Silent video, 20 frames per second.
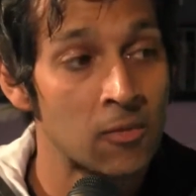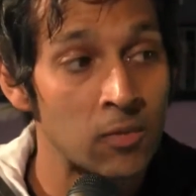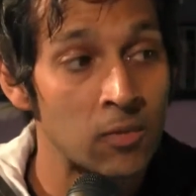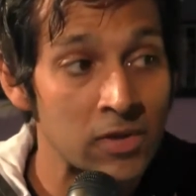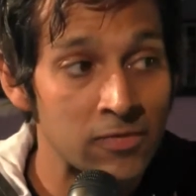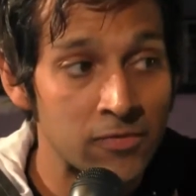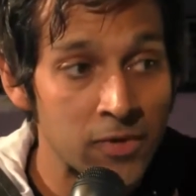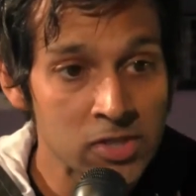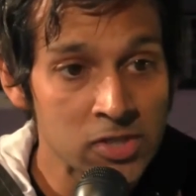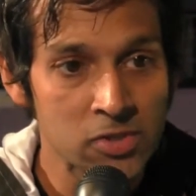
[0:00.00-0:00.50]

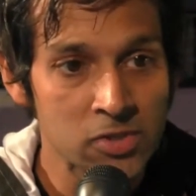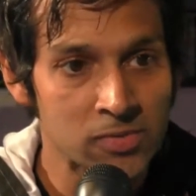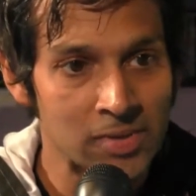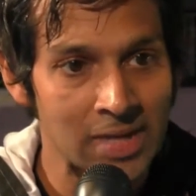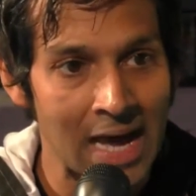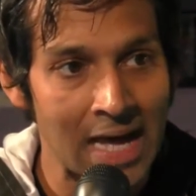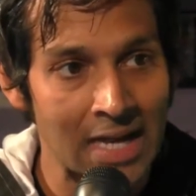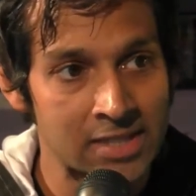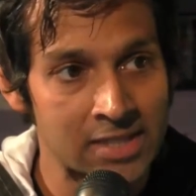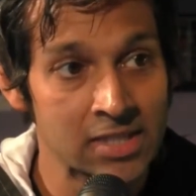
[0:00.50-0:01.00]
With virtual
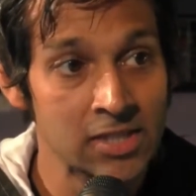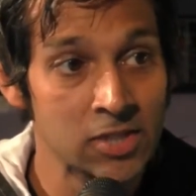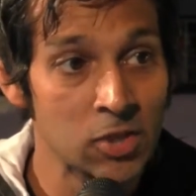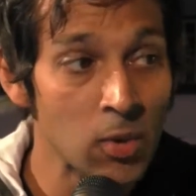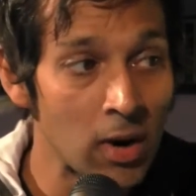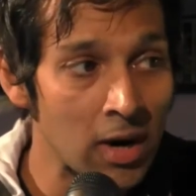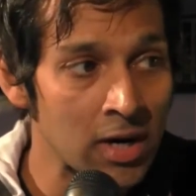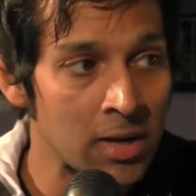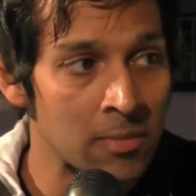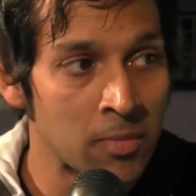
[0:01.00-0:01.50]
reality,
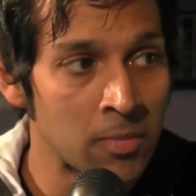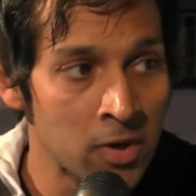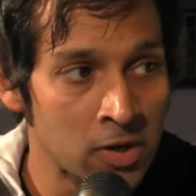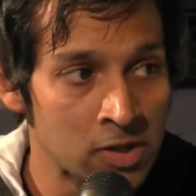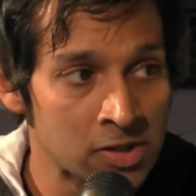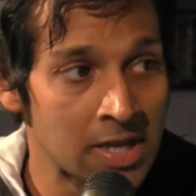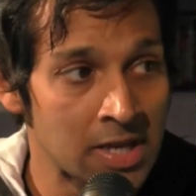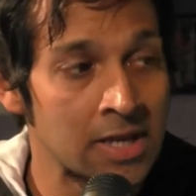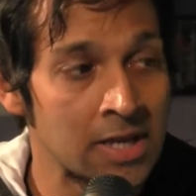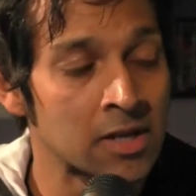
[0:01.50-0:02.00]
you are
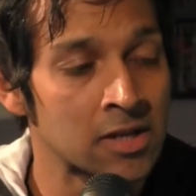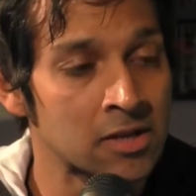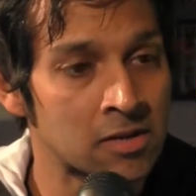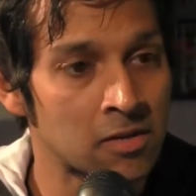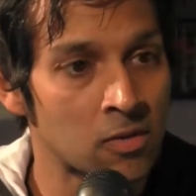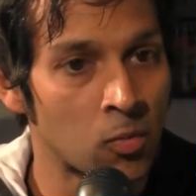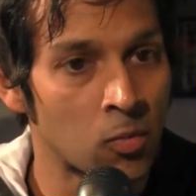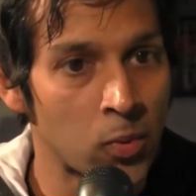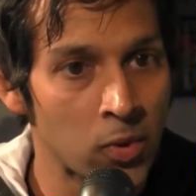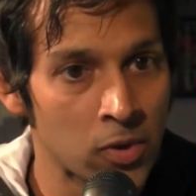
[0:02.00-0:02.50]
immersed in a
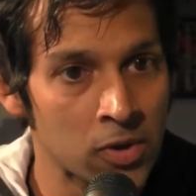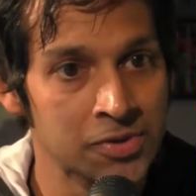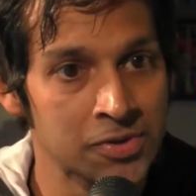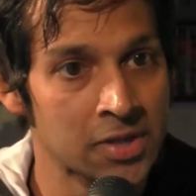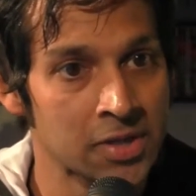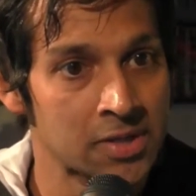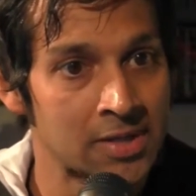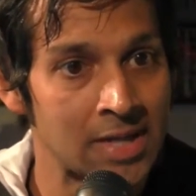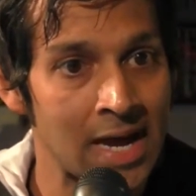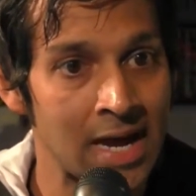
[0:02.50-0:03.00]

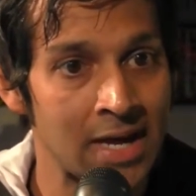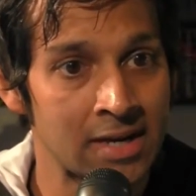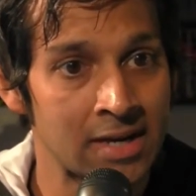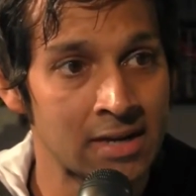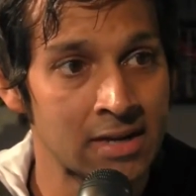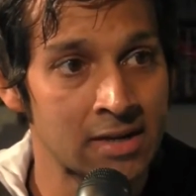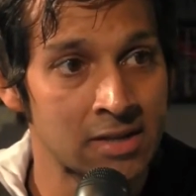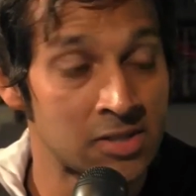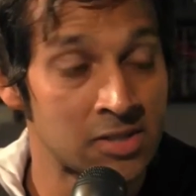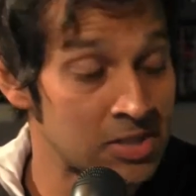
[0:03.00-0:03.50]
world that
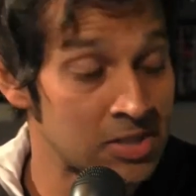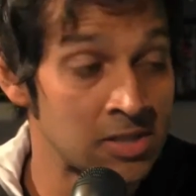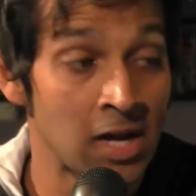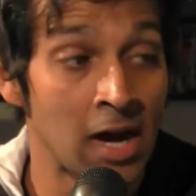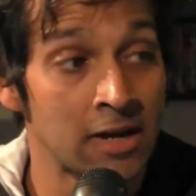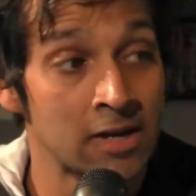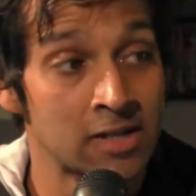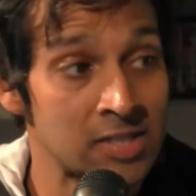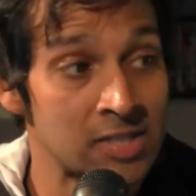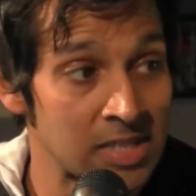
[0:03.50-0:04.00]
does
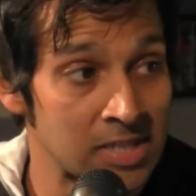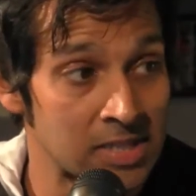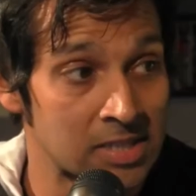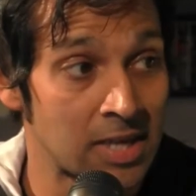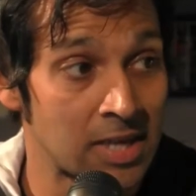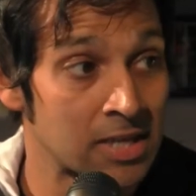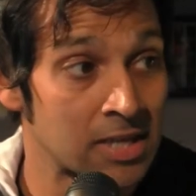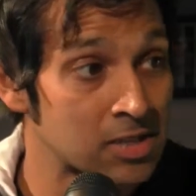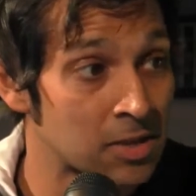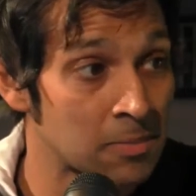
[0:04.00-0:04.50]
not
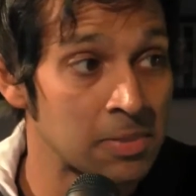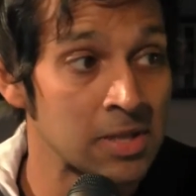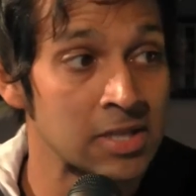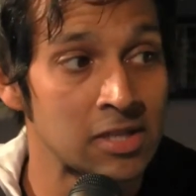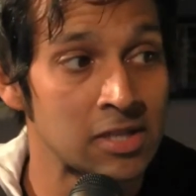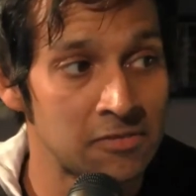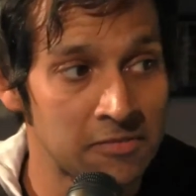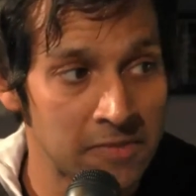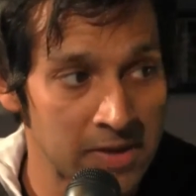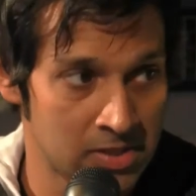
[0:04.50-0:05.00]
exist, that is
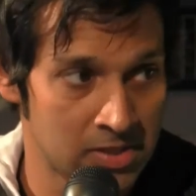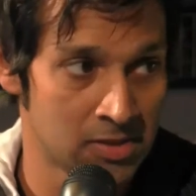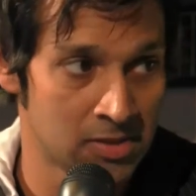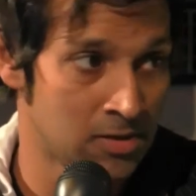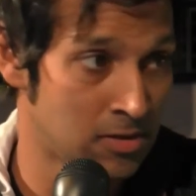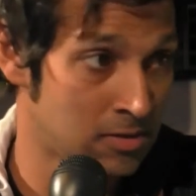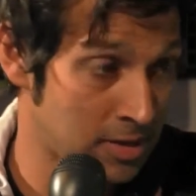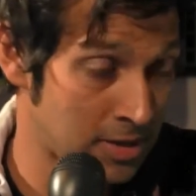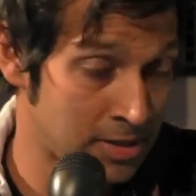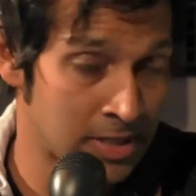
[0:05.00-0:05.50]
completely
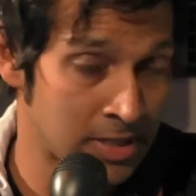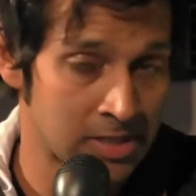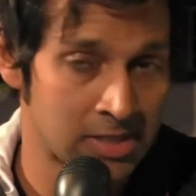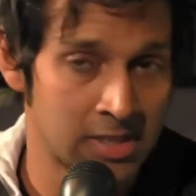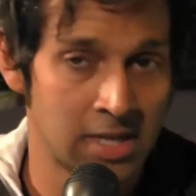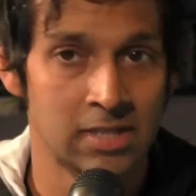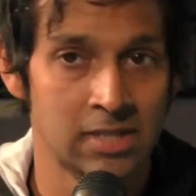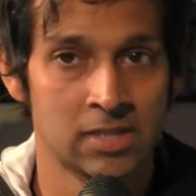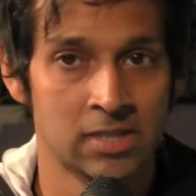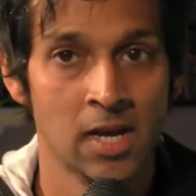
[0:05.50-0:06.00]
fictional in this
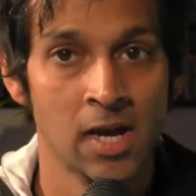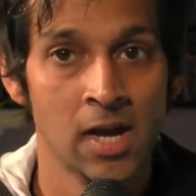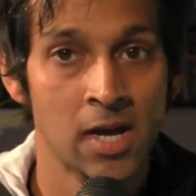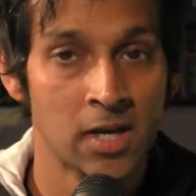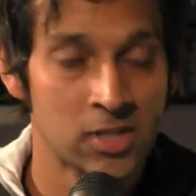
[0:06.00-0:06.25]
case.